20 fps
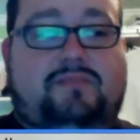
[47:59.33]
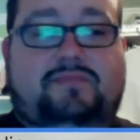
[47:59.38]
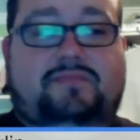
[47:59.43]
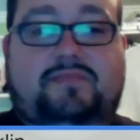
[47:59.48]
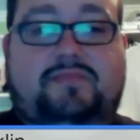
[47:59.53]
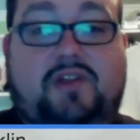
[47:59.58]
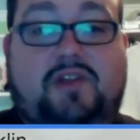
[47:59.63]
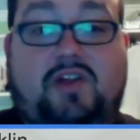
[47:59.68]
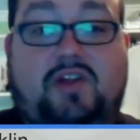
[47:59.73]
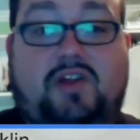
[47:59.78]

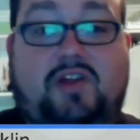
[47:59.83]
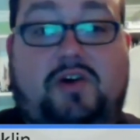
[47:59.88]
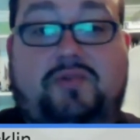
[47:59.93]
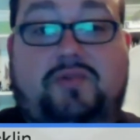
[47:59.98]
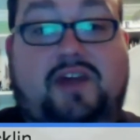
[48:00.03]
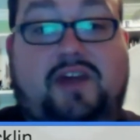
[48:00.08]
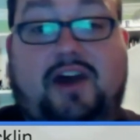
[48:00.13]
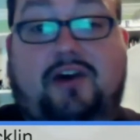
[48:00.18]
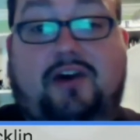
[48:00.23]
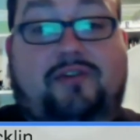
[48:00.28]

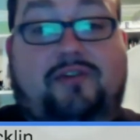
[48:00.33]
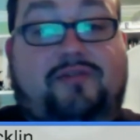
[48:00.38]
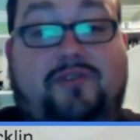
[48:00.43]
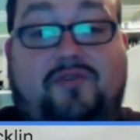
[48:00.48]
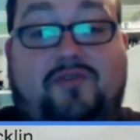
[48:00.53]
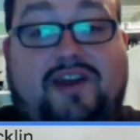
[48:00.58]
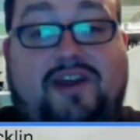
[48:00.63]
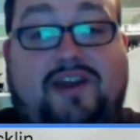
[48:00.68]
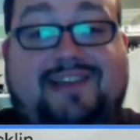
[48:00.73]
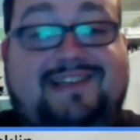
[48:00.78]
alone, health
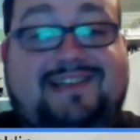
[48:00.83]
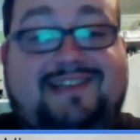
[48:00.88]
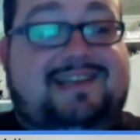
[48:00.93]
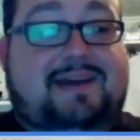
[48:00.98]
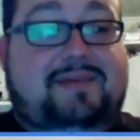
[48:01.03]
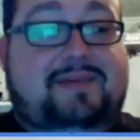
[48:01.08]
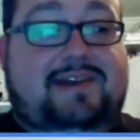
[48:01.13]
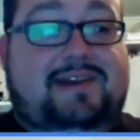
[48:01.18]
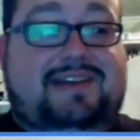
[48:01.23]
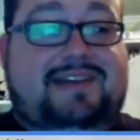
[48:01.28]
food crazies
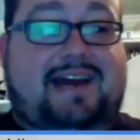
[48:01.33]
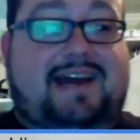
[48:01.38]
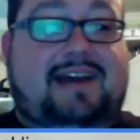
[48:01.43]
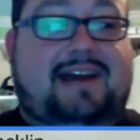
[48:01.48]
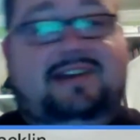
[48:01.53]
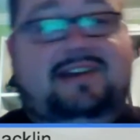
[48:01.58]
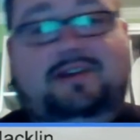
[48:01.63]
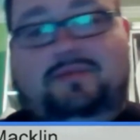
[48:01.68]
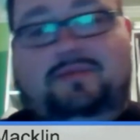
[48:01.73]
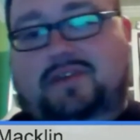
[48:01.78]
come and
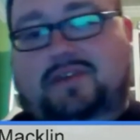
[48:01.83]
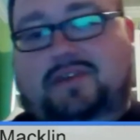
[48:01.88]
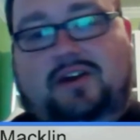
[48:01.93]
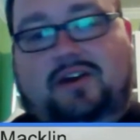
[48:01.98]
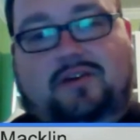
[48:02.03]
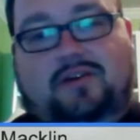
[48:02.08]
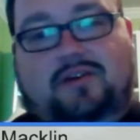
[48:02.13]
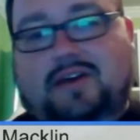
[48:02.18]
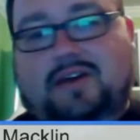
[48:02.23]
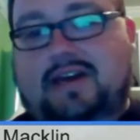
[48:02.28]
attack you.
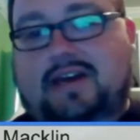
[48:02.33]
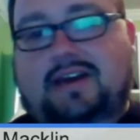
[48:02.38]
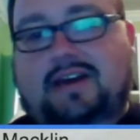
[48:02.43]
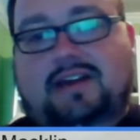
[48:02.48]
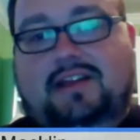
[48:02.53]
The